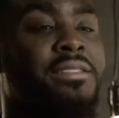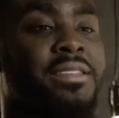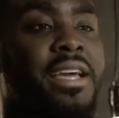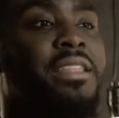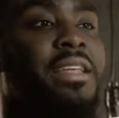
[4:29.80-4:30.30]
to
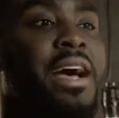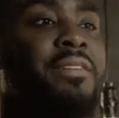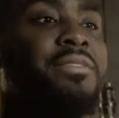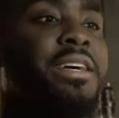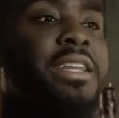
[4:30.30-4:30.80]
say that
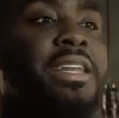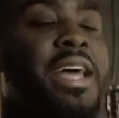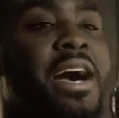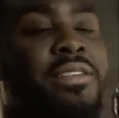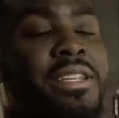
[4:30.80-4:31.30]
I've done that
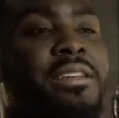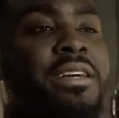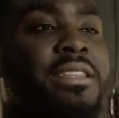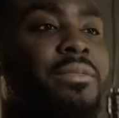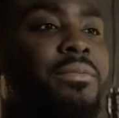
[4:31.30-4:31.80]
now and then look
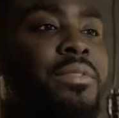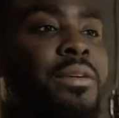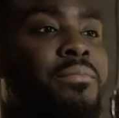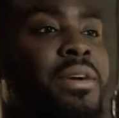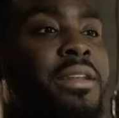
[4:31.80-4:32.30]
at
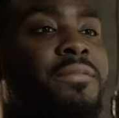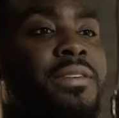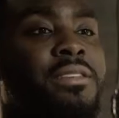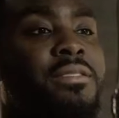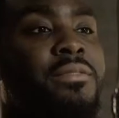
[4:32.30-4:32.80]
the
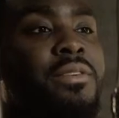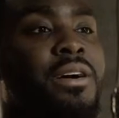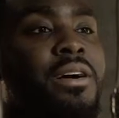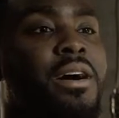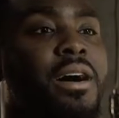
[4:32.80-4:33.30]
benefits of
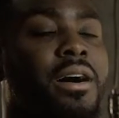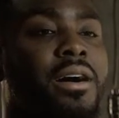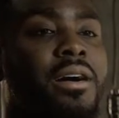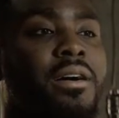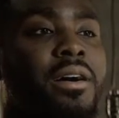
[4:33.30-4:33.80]

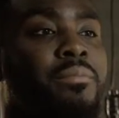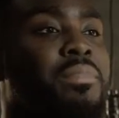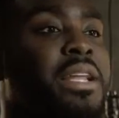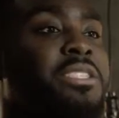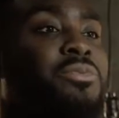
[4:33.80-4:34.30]
a
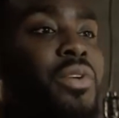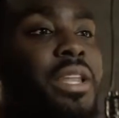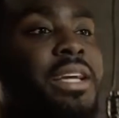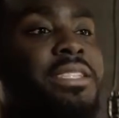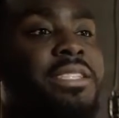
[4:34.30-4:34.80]
blessed
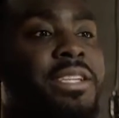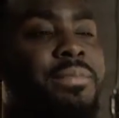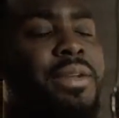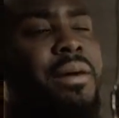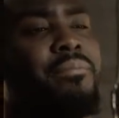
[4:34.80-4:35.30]
relationship
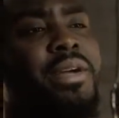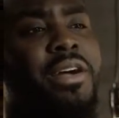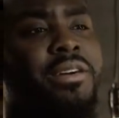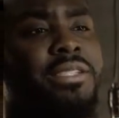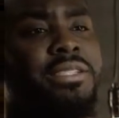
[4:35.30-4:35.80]
and our
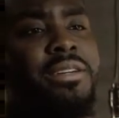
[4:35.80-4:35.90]
marriage